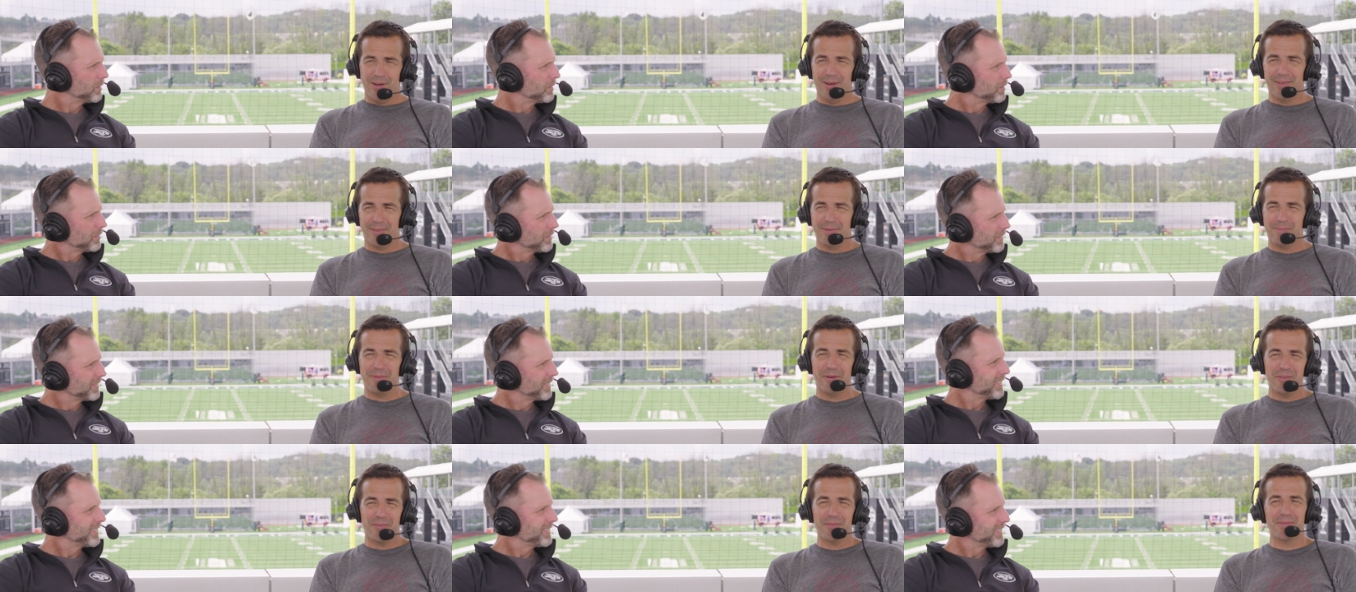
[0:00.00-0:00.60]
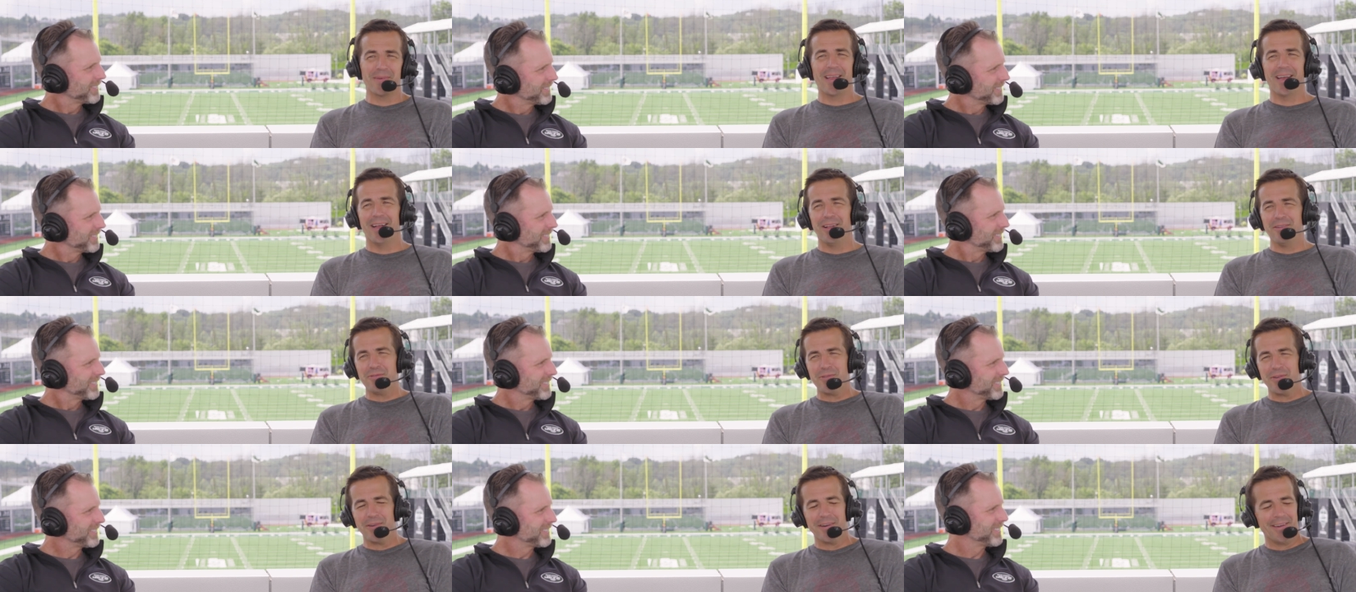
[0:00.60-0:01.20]
Speaker 1: well, they're both from
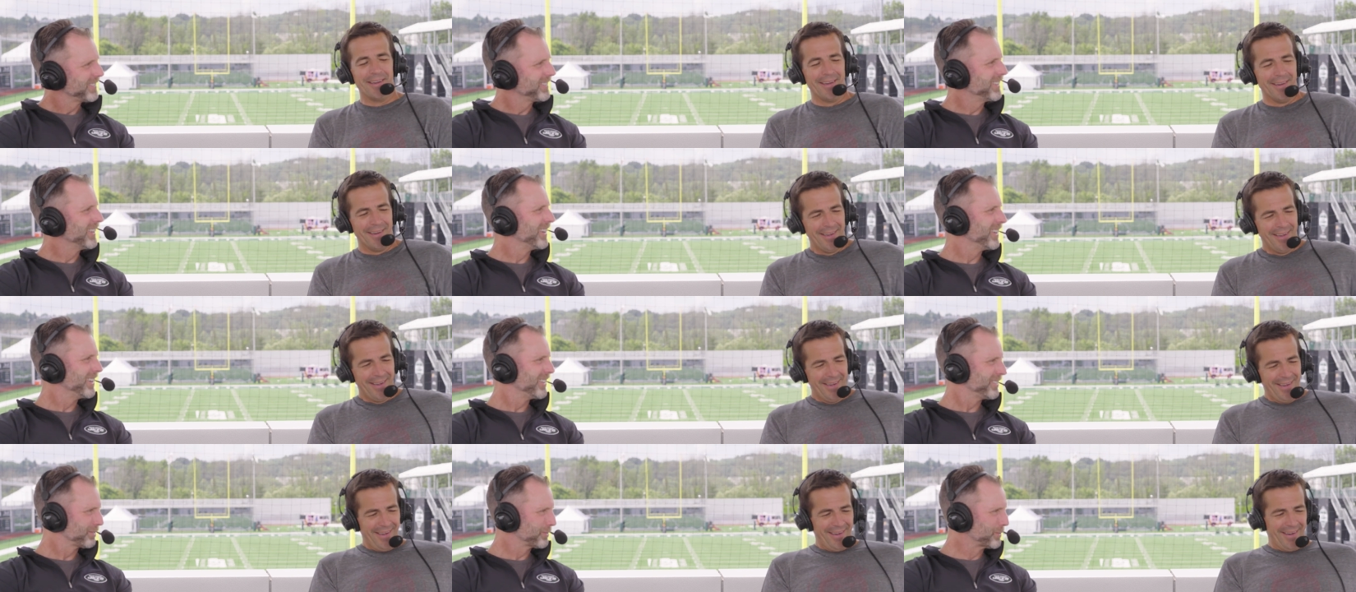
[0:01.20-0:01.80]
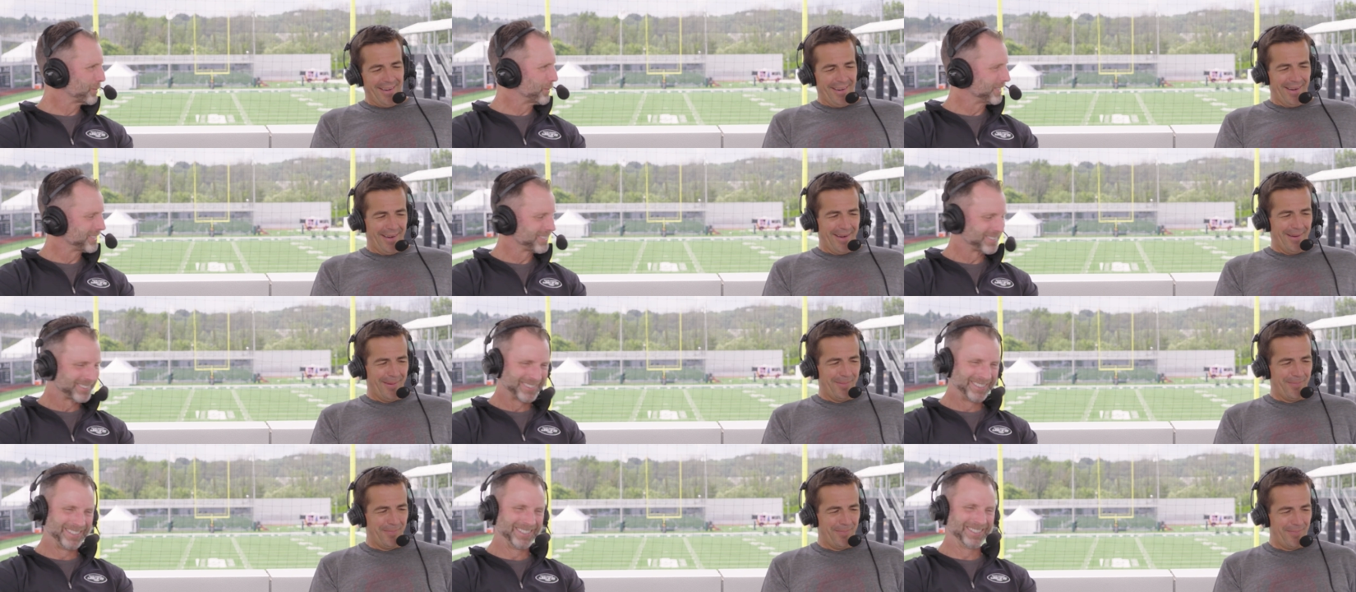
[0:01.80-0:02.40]
California. Yeah, of course.
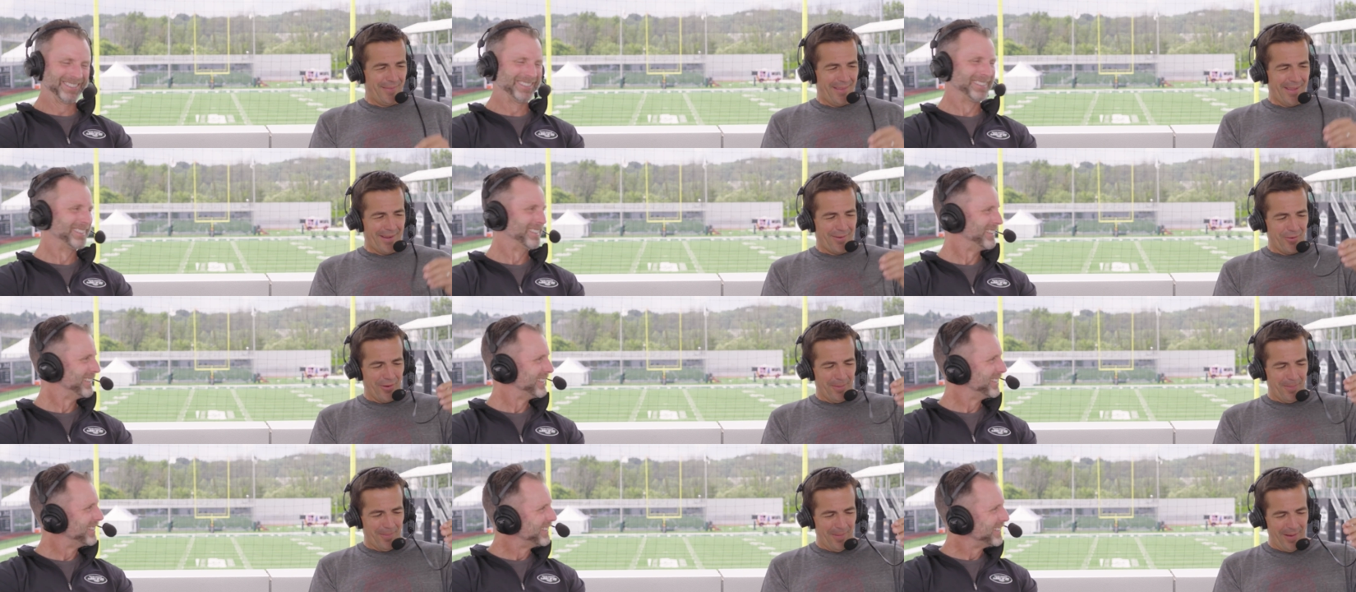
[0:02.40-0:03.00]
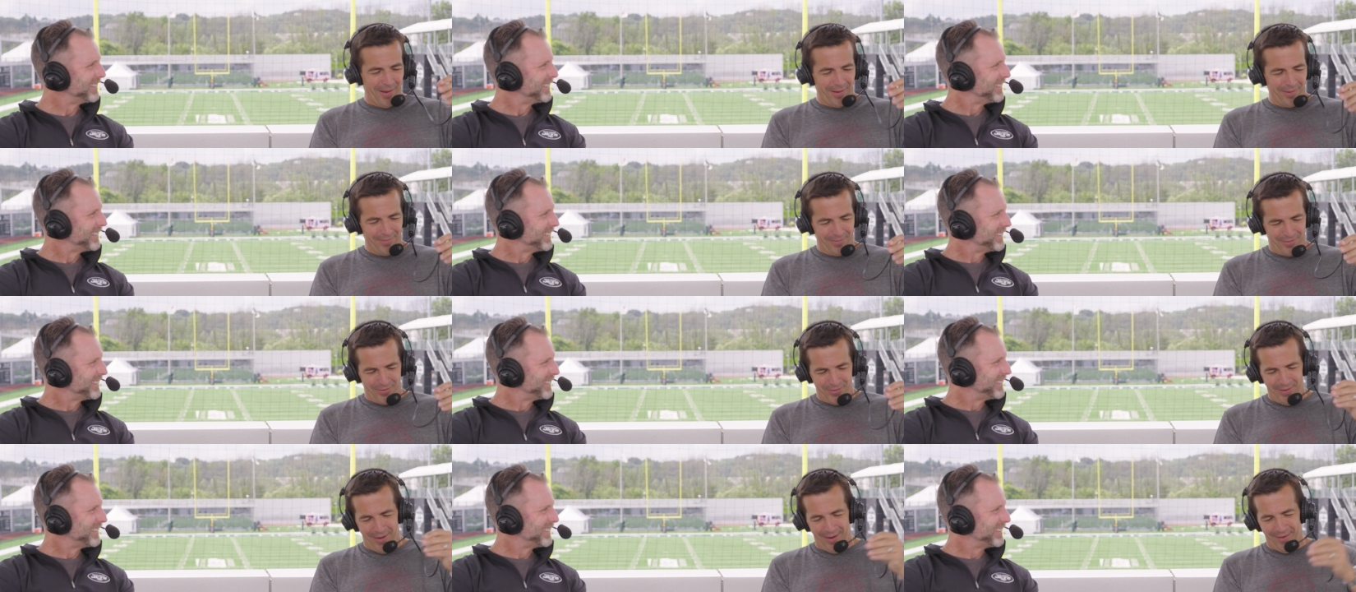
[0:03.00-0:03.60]
Um, they grew up about
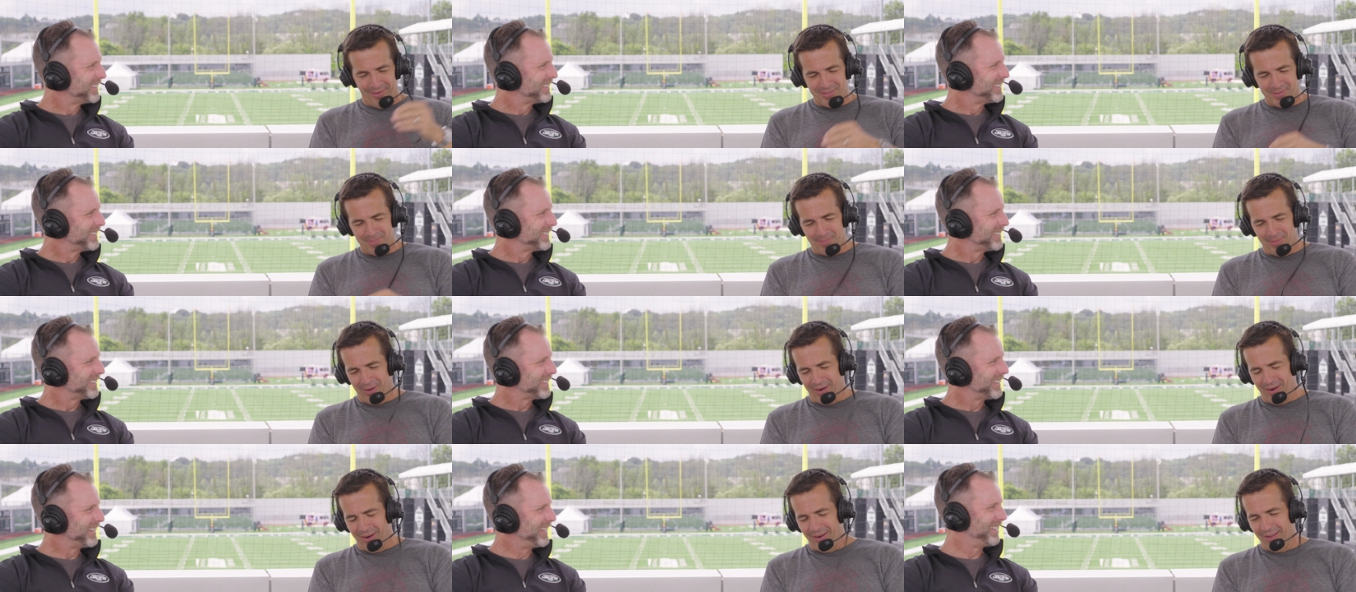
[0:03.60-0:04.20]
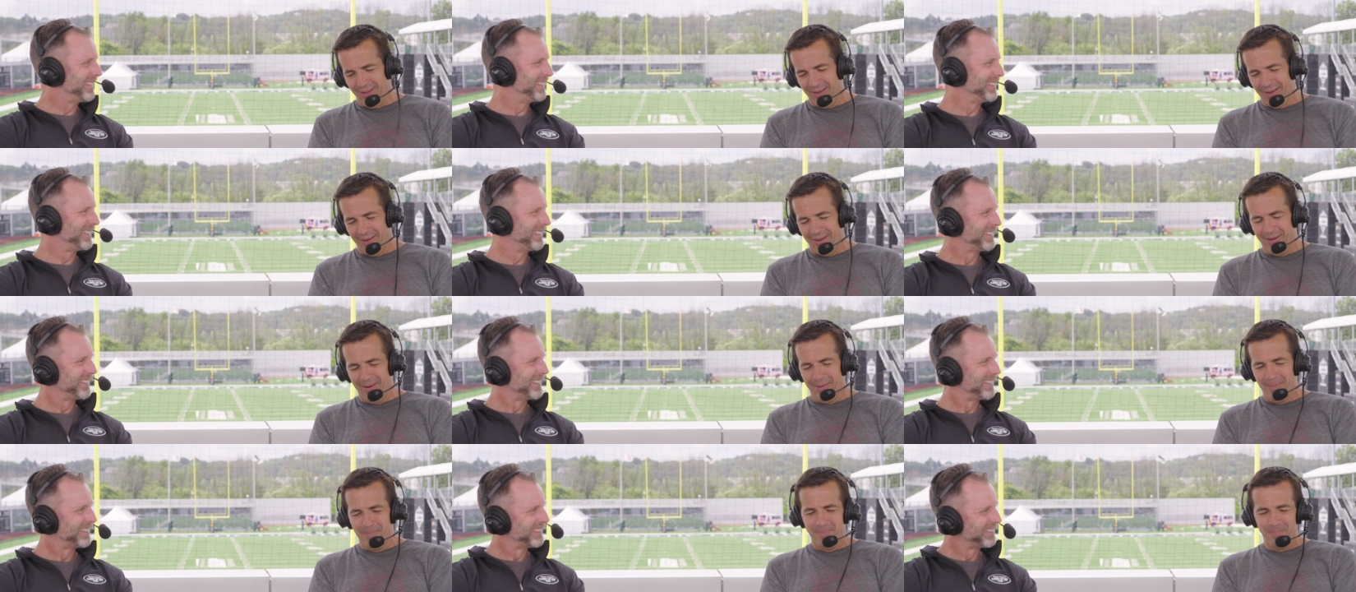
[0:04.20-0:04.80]
two hours apart.
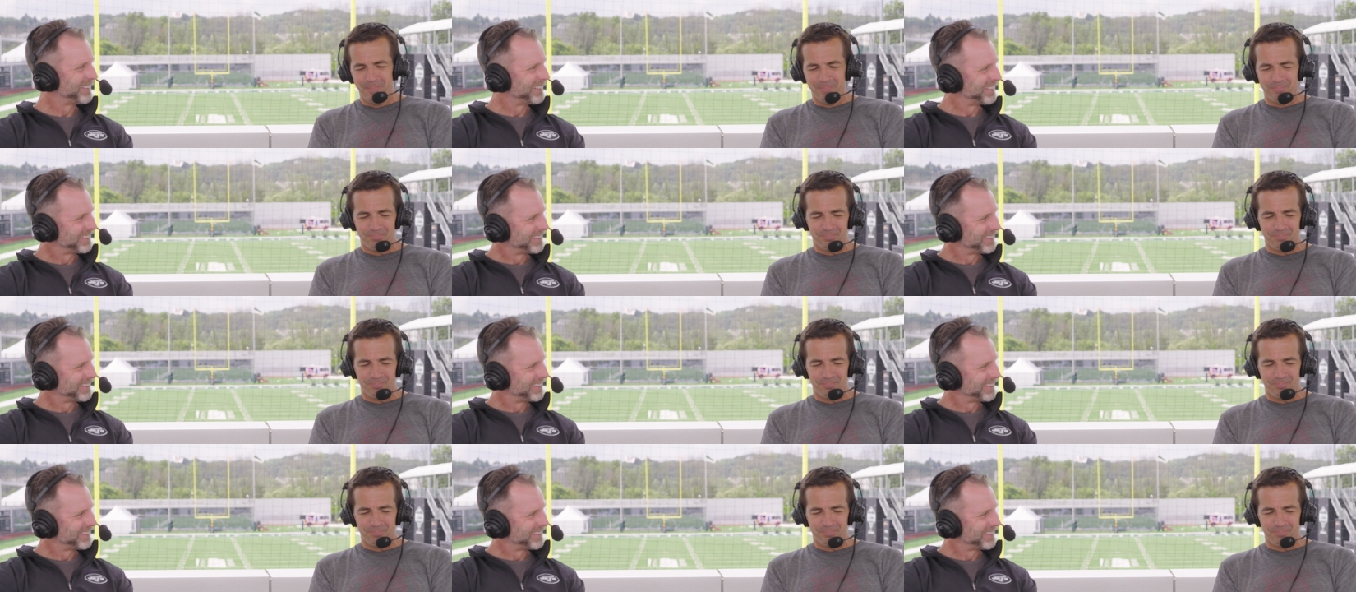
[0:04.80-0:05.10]
Um,